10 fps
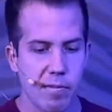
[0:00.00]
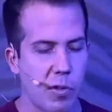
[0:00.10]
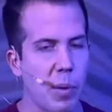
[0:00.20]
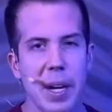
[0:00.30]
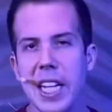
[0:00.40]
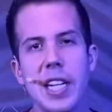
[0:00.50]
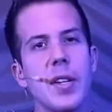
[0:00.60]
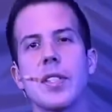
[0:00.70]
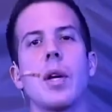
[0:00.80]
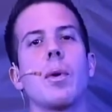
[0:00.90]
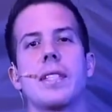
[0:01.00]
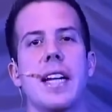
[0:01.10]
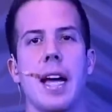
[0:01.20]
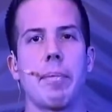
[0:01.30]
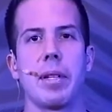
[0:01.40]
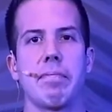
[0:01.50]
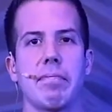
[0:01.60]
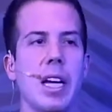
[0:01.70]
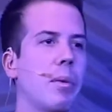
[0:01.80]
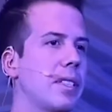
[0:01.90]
For many years, I wasn't happy. I